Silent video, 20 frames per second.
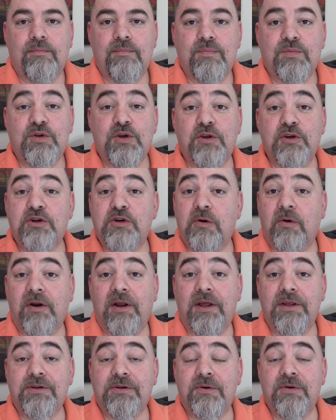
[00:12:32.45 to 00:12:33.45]
So the short
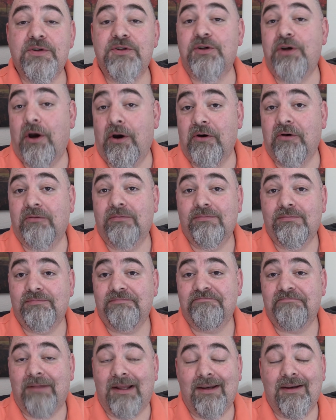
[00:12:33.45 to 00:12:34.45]
answer is no.
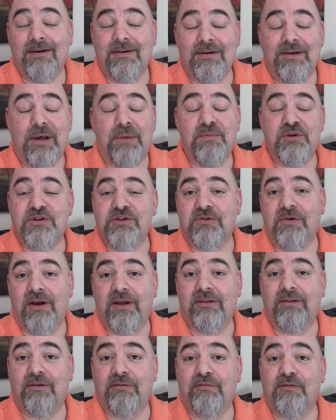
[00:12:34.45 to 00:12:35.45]
They didn't
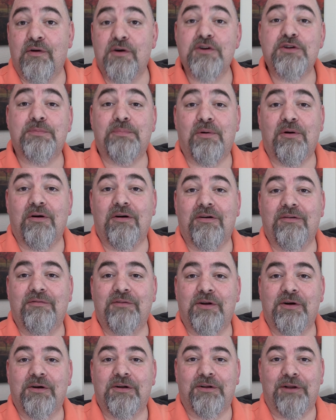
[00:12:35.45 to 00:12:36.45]
demonstrate the first part
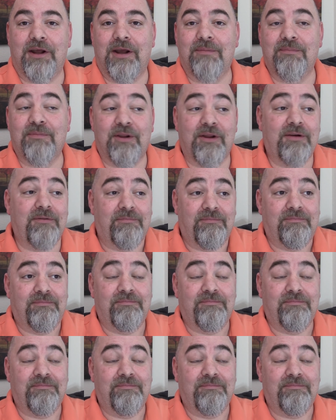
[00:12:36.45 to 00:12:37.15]
of their claim that